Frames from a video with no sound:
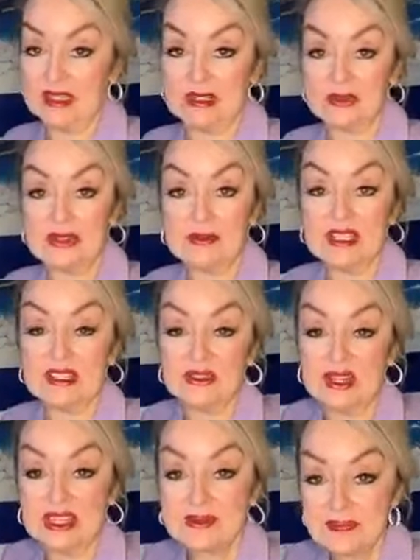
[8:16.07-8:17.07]
you know, something to
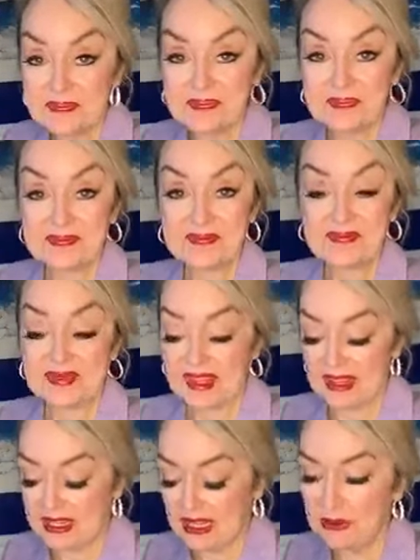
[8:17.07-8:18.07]
drink.
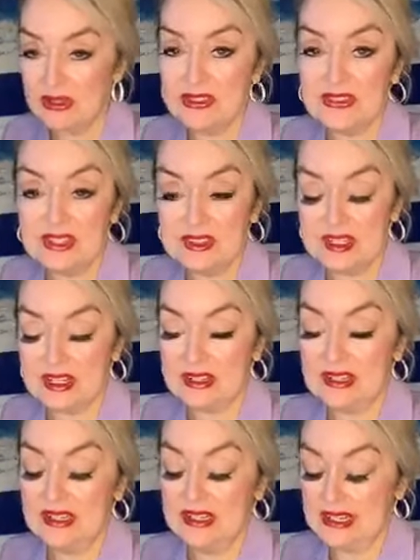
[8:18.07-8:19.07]
And I would just sit
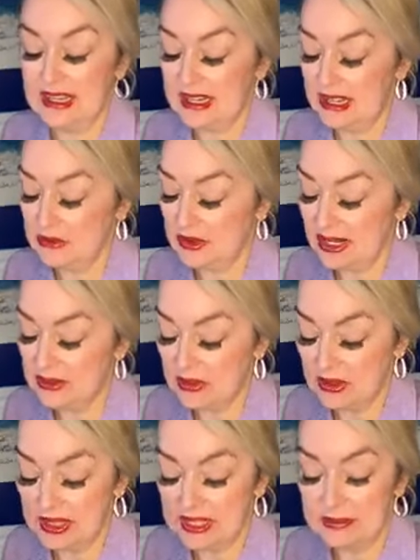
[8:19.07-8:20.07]
there and I'd,
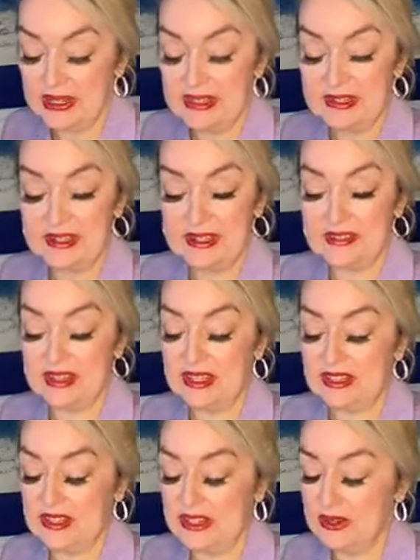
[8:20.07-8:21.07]
I'd roll out of bed and I'd
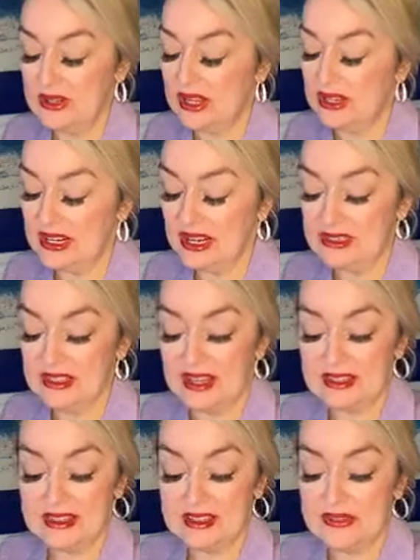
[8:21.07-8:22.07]
say, you know, God, I,
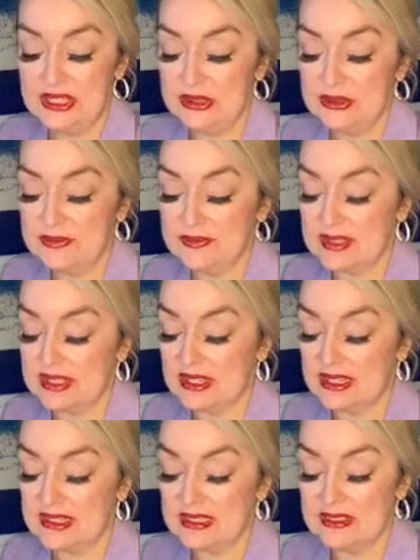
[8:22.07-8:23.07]
I love you.
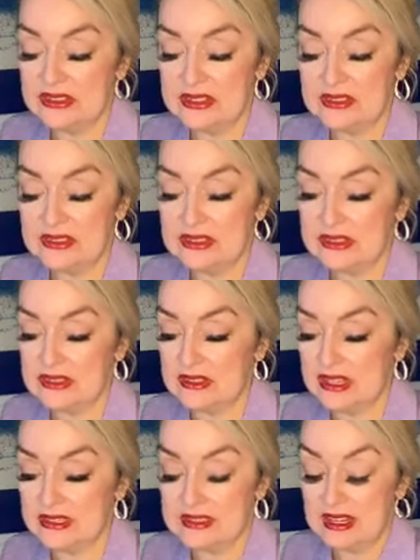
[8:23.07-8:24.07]
And this is,
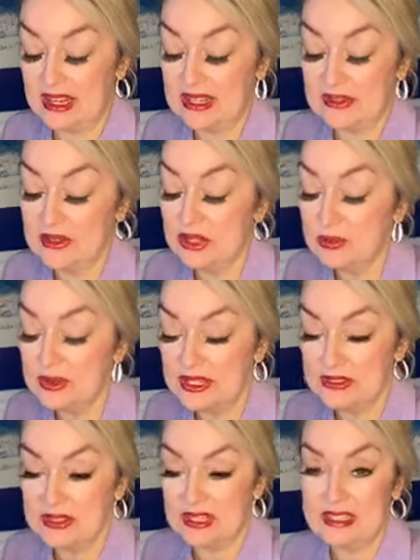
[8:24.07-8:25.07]
I have no
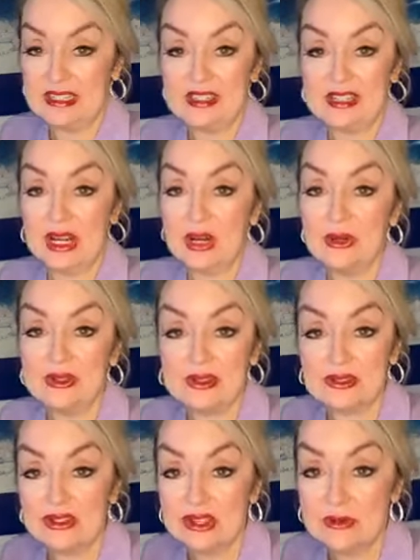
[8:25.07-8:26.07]
place I need to go.
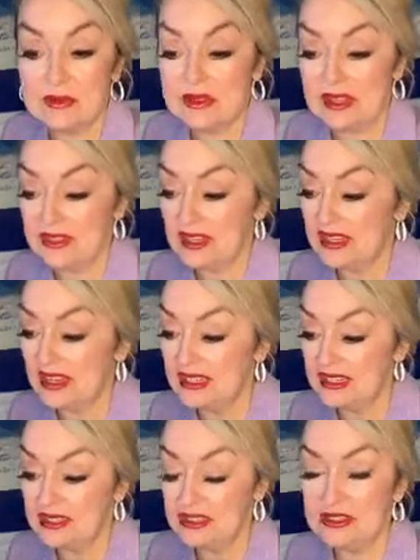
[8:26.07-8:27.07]
There's no nothing I
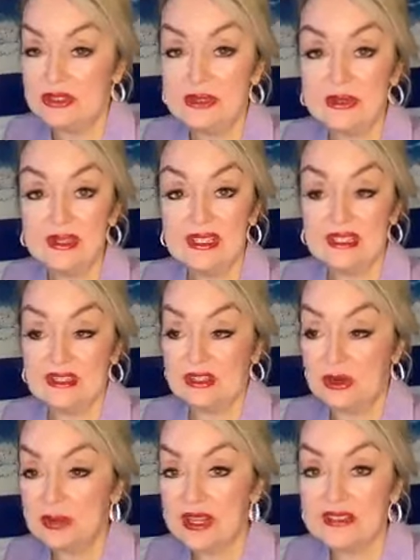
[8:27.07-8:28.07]
need to do,
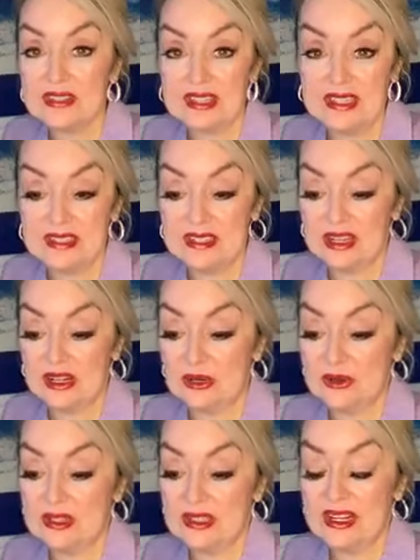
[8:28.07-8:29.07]
no place I need to
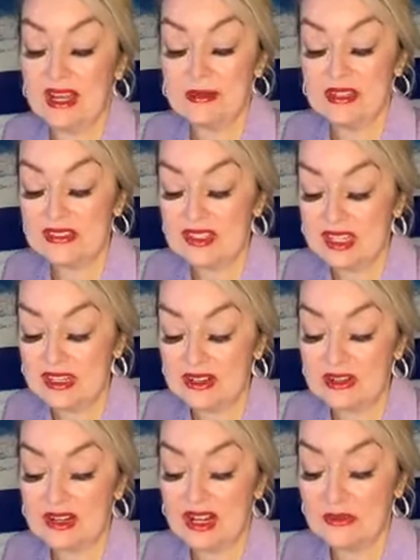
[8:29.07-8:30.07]
go. I'm just
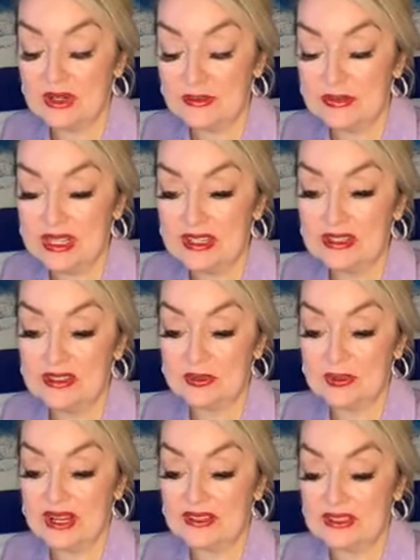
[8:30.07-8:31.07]
here. I want to be in
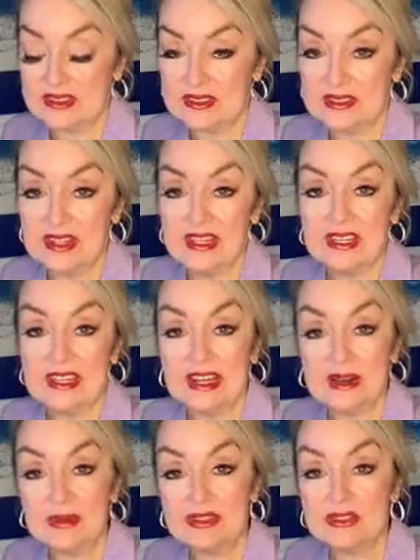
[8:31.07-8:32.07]
your presence.
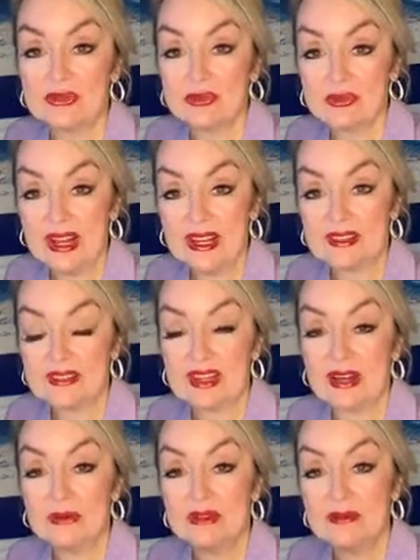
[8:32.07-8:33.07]
And I would just rest.
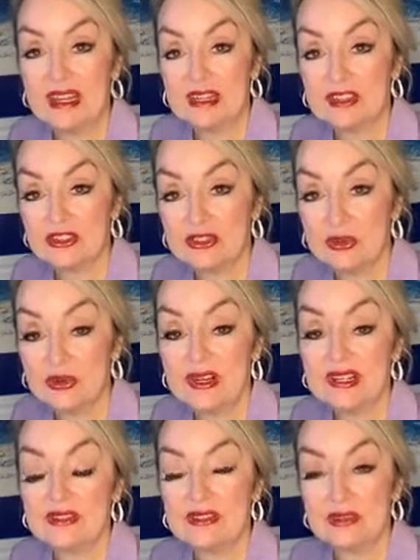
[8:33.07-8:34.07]
I would make a
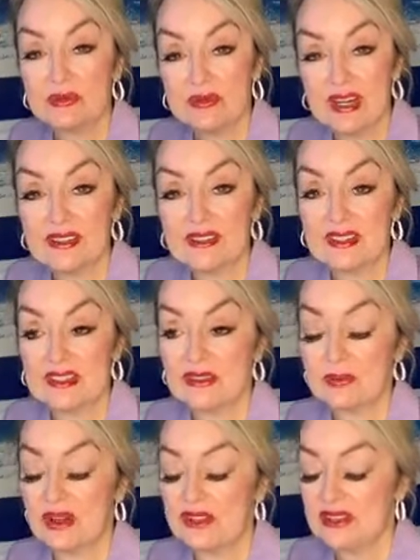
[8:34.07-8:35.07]
choice to rest in
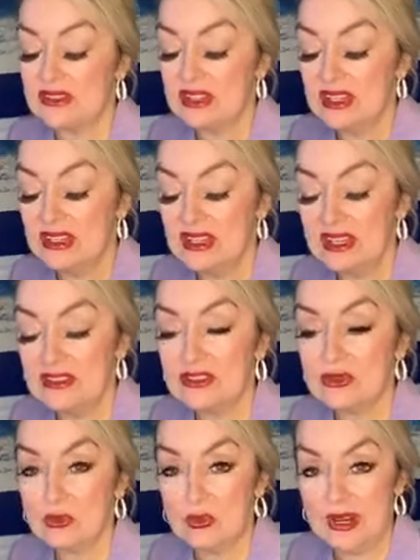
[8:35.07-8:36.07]
his presence and
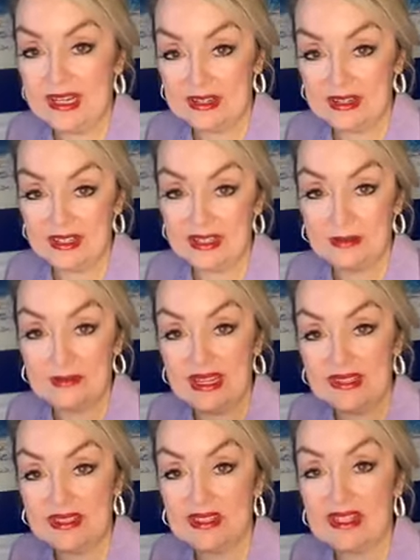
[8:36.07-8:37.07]
just wait on him.
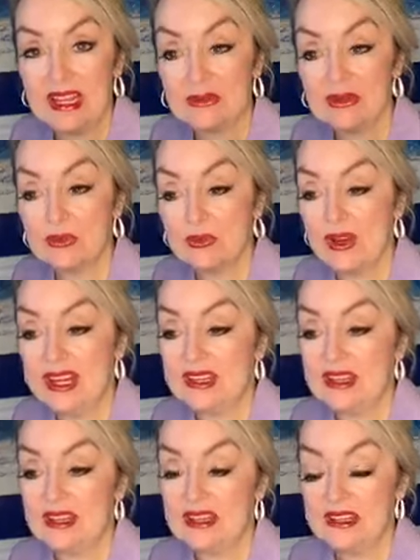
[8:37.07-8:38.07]
Basically, I was
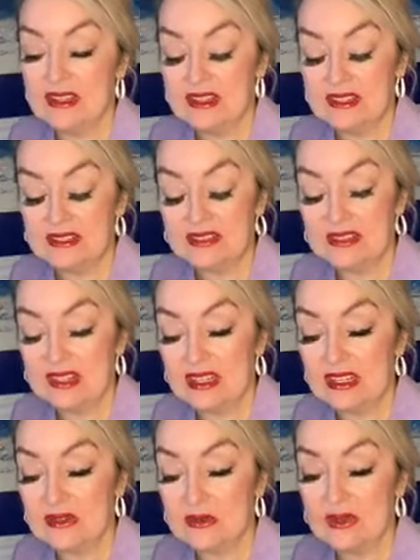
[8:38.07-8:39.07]
waiting to
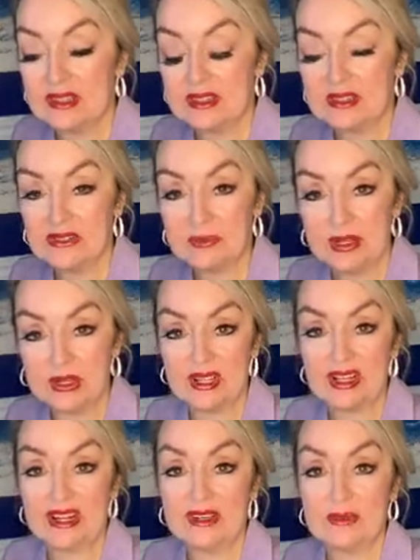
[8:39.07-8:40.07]
see what the Spirit
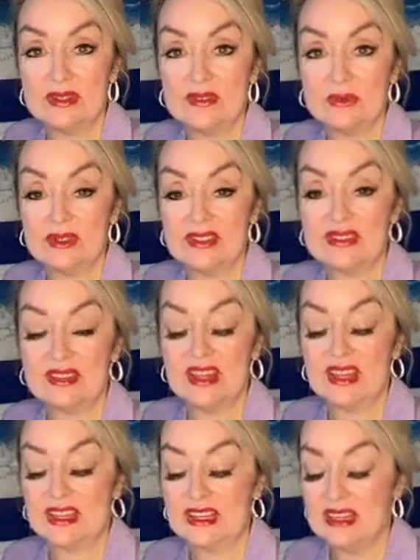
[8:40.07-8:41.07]
of God would, would
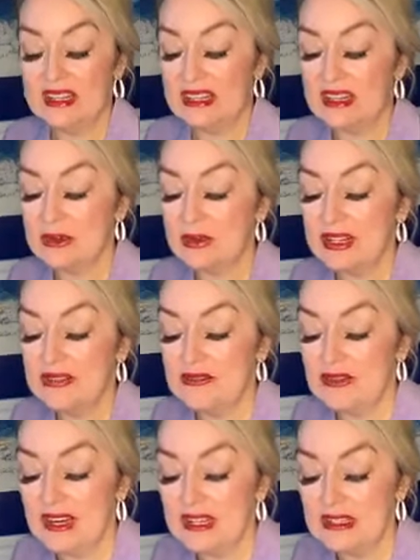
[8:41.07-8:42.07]
say. And I would
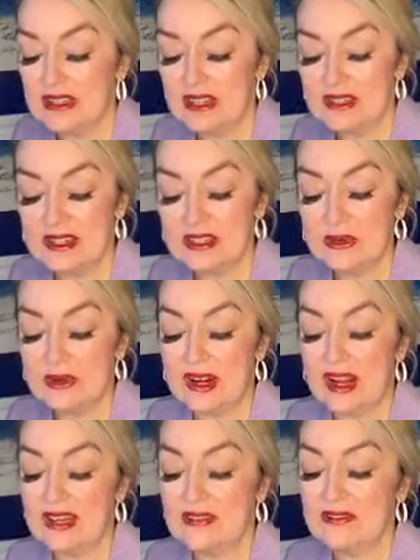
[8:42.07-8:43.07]
invite God, you
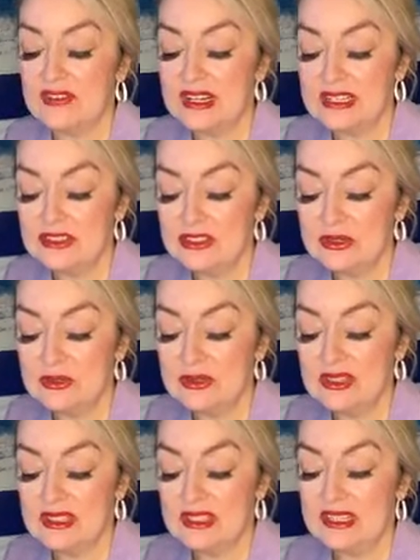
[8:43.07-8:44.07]
are, I invite
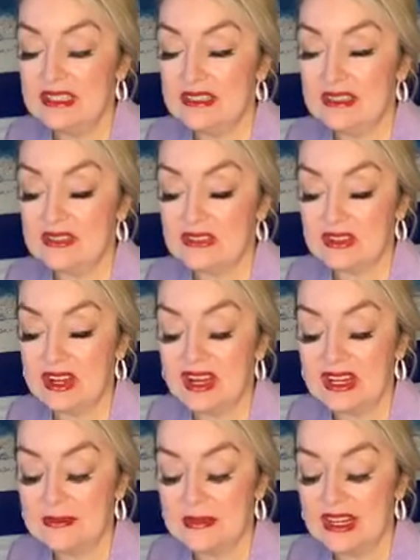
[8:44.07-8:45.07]
you into this
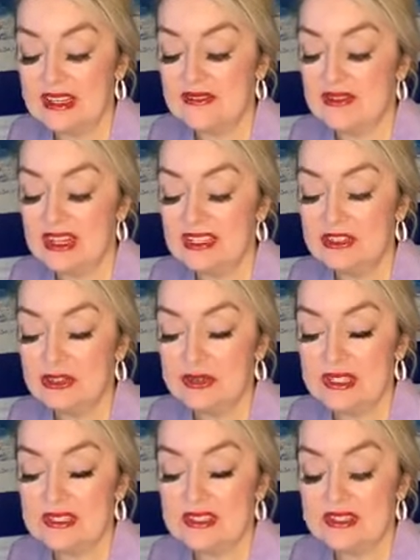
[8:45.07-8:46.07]
time. I invite
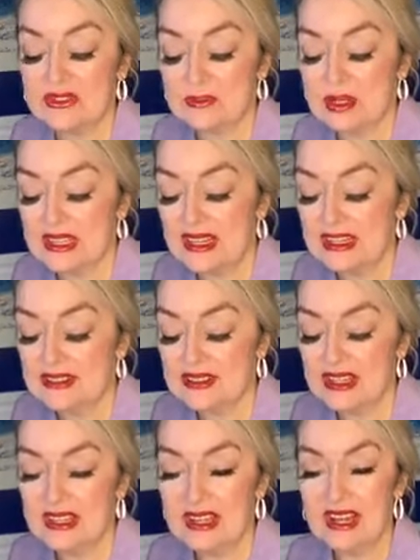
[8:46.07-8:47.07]
you into this
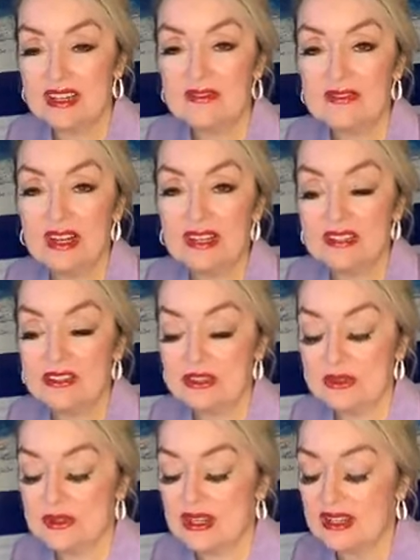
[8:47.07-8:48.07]
place. I invite
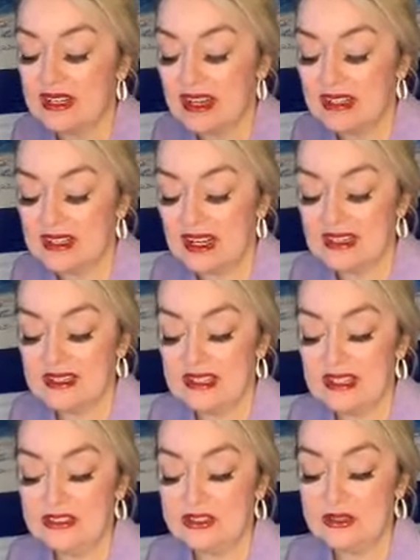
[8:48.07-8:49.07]
you, God, I, I
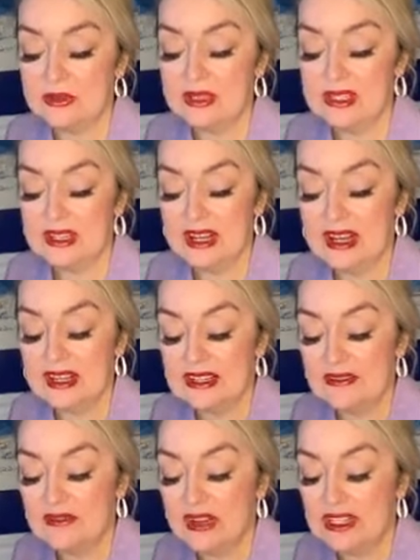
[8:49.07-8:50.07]
need you. I
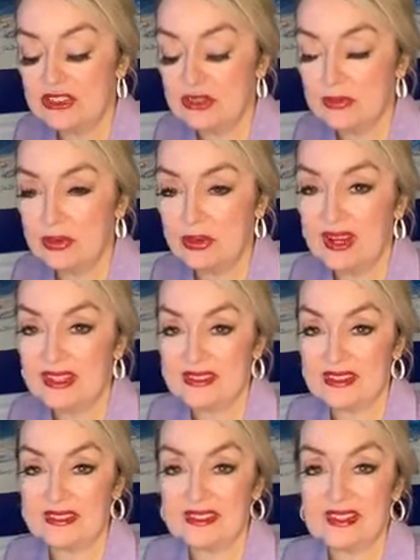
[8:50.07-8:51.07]
invite your
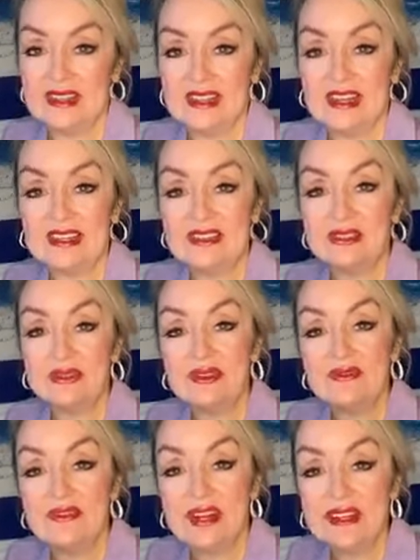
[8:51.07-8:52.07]
presence. And as you
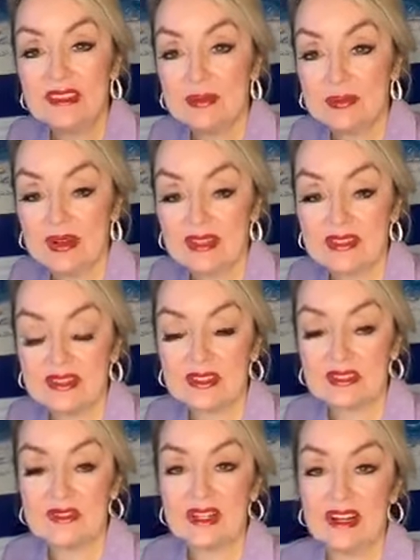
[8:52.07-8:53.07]
invite the
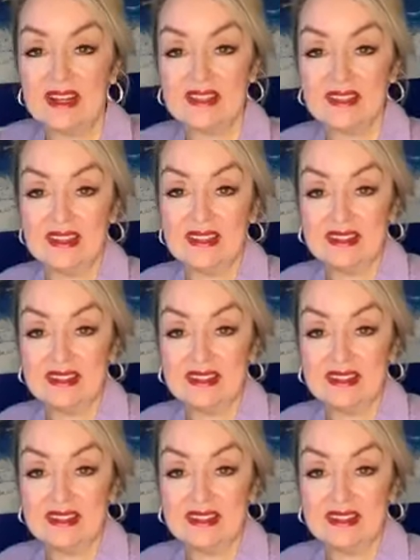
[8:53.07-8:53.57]
presence of God,